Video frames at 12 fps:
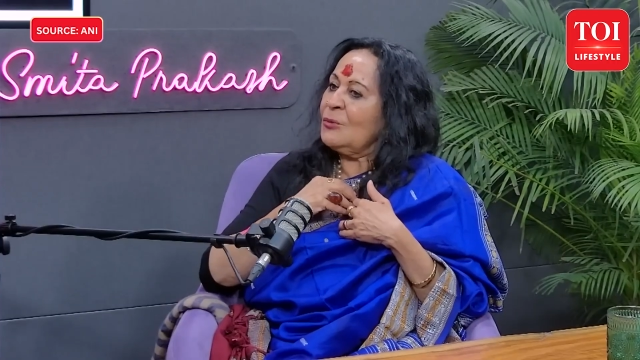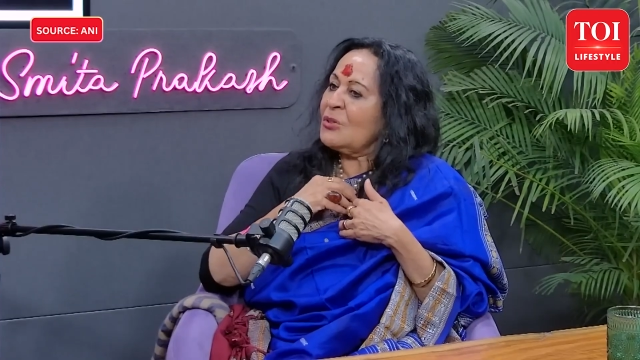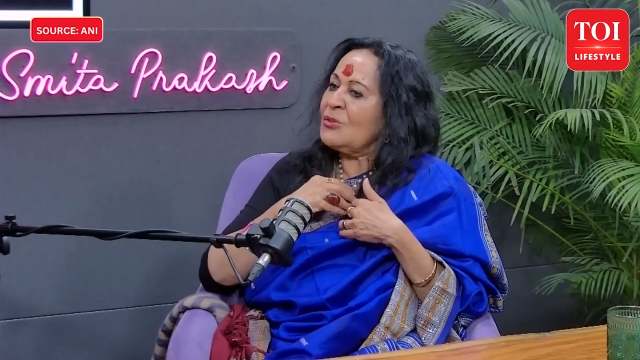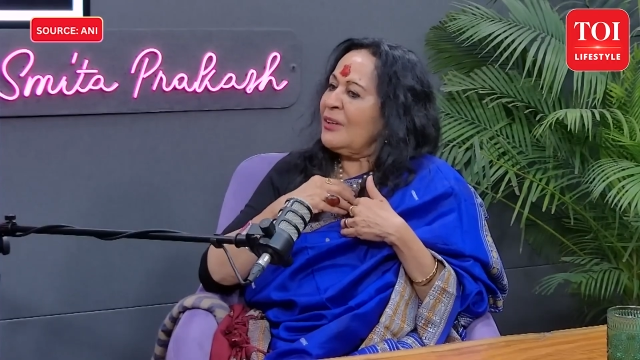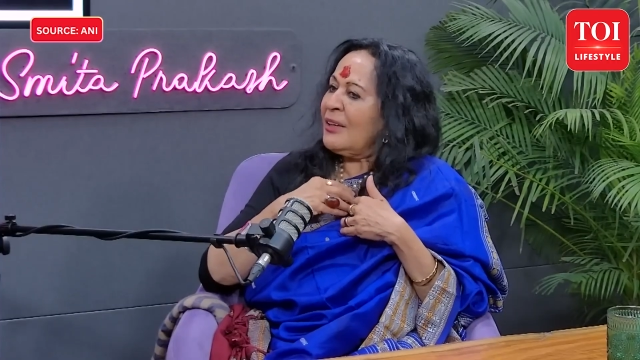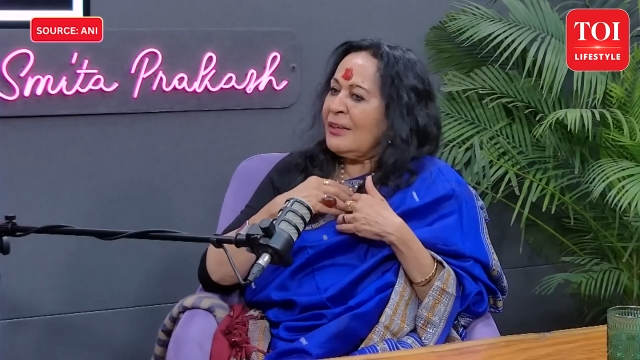
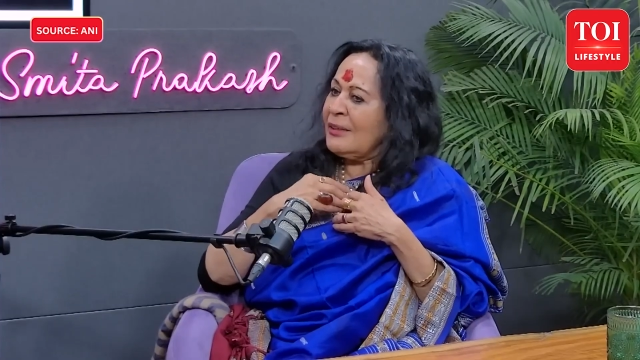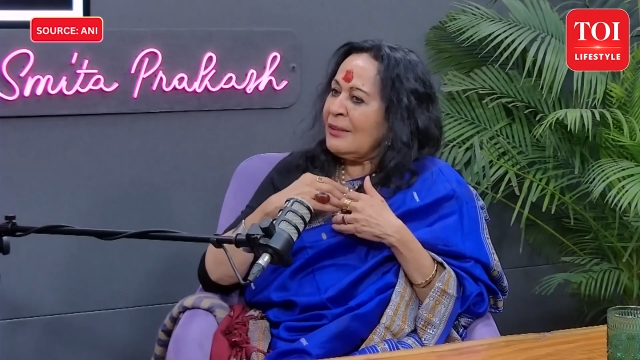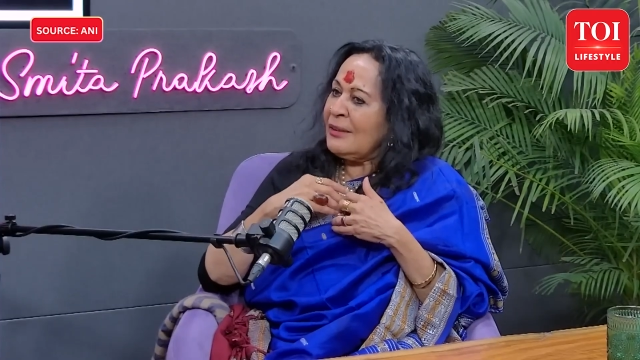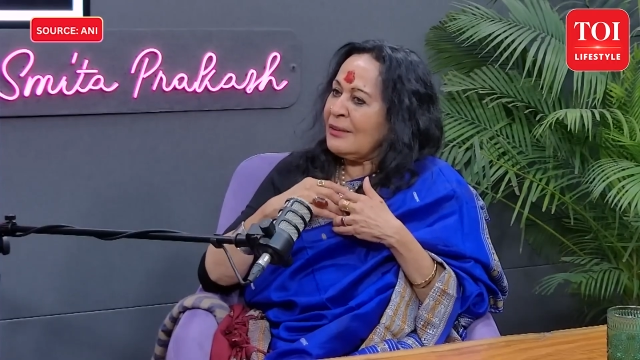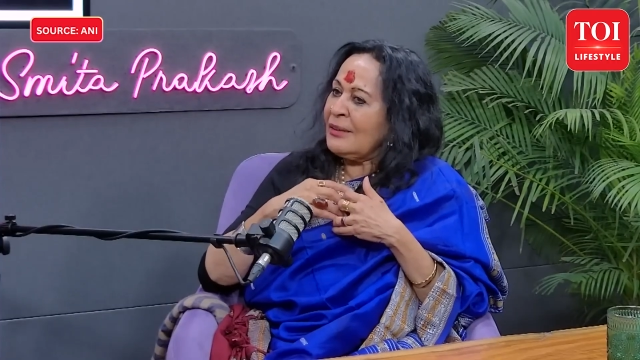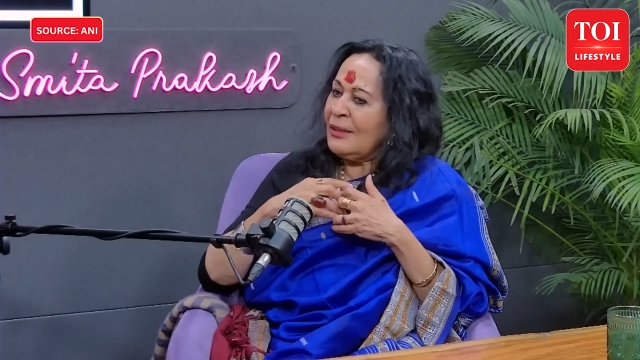was
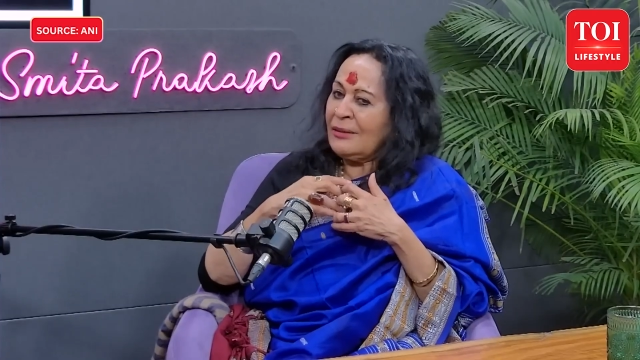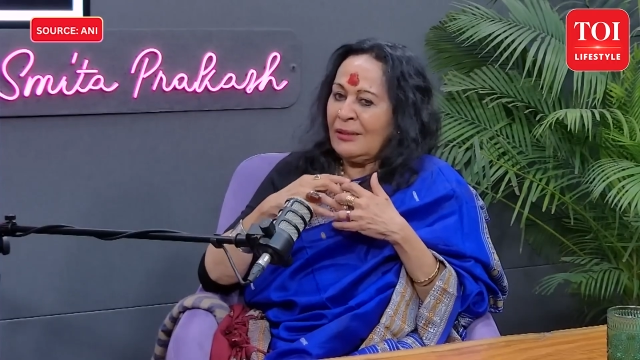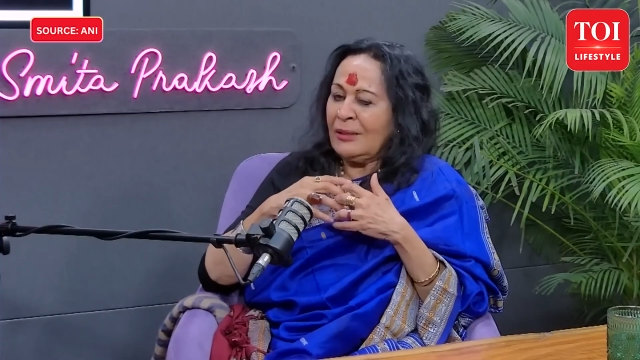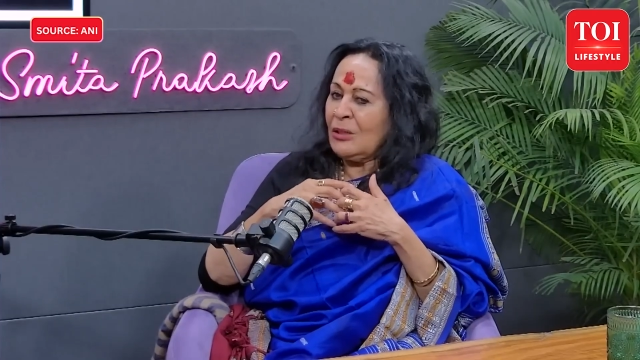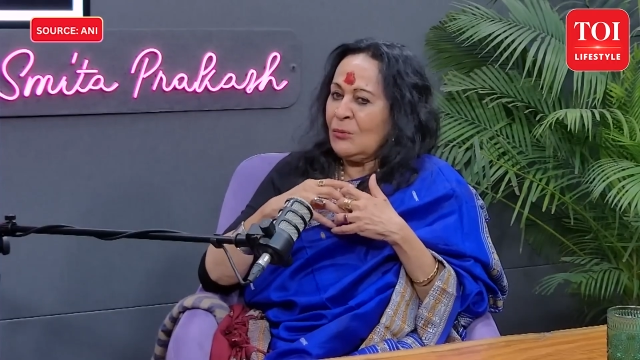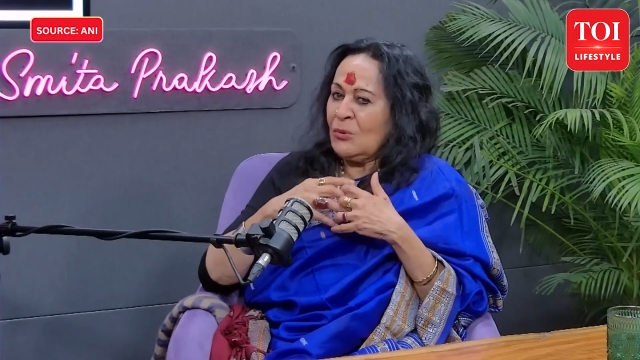viraha, that
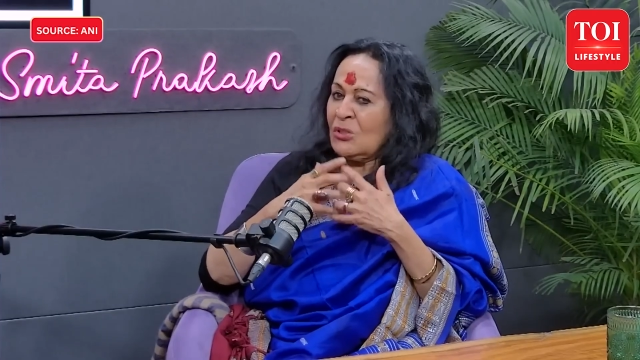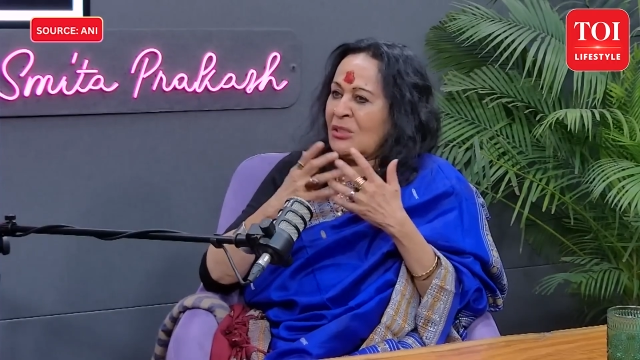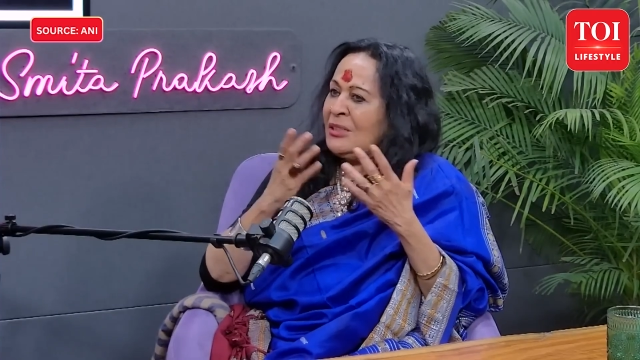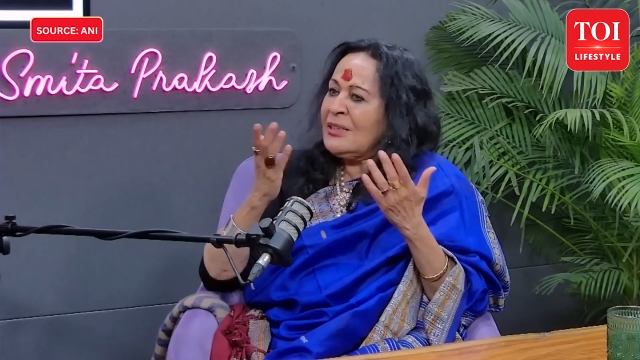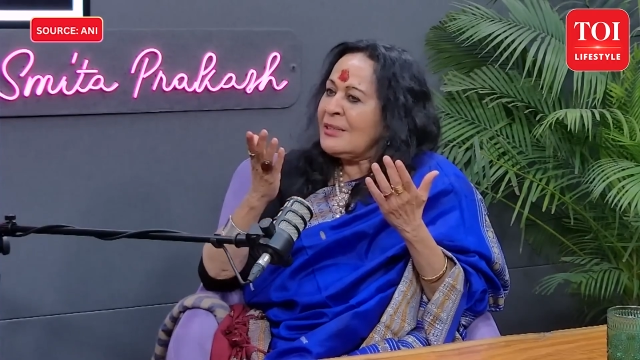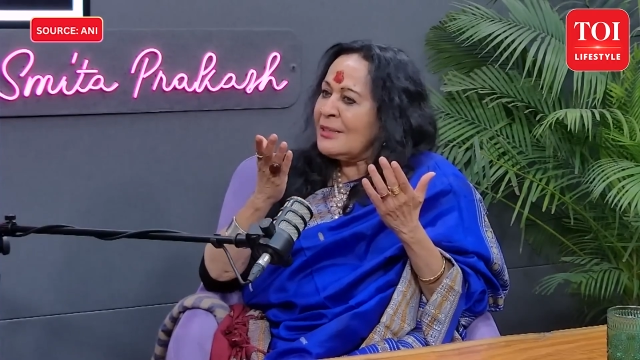darad was
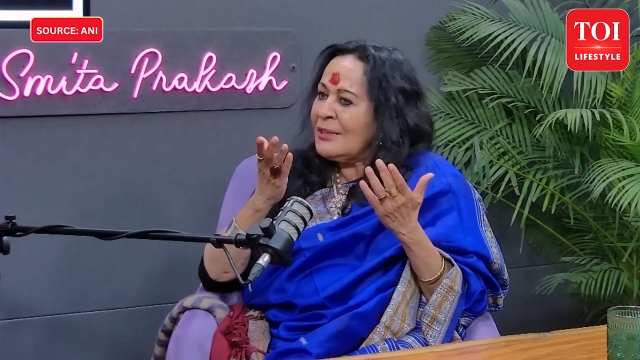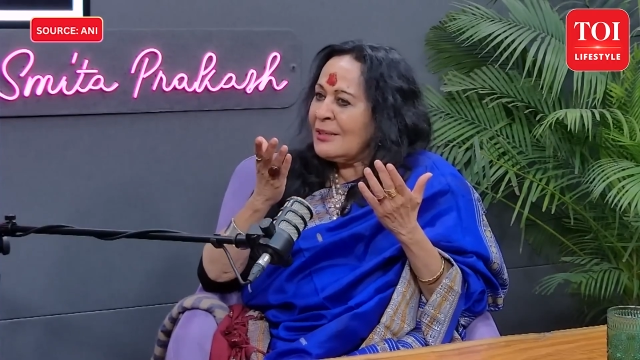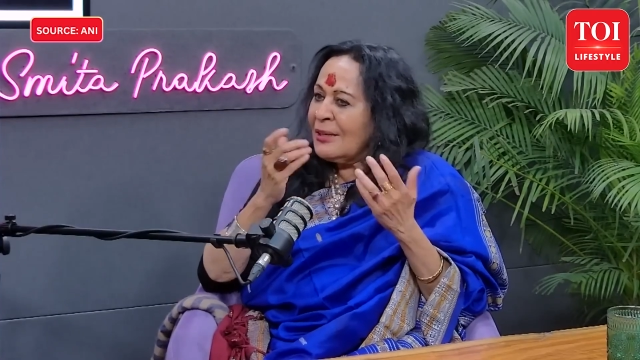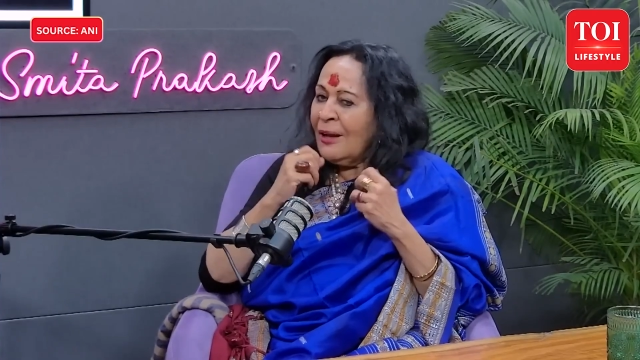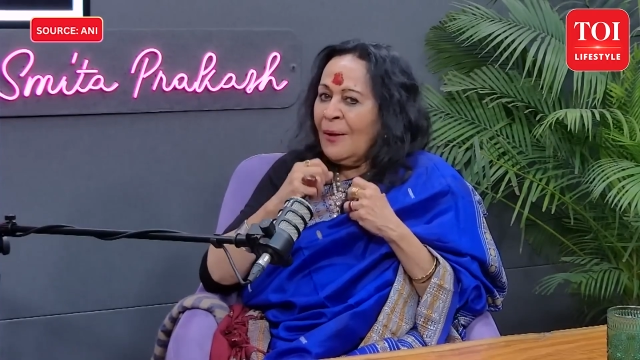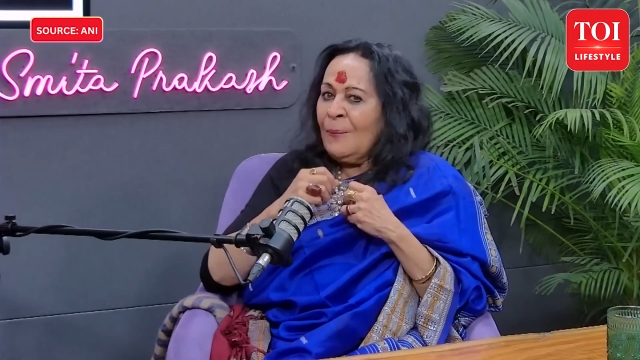seeking,